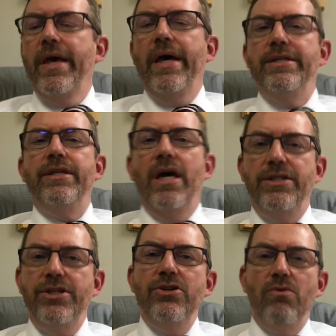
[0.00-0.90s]
a
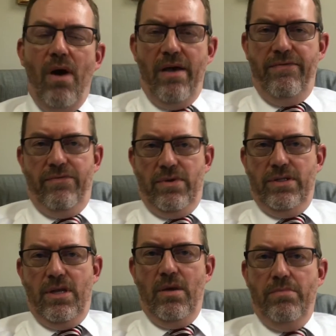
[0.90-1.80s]
DUI, for
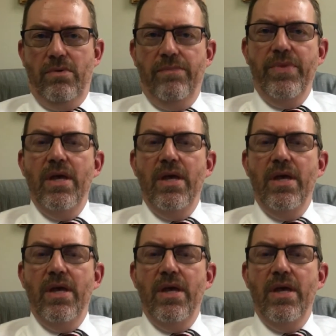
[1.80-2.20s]
example,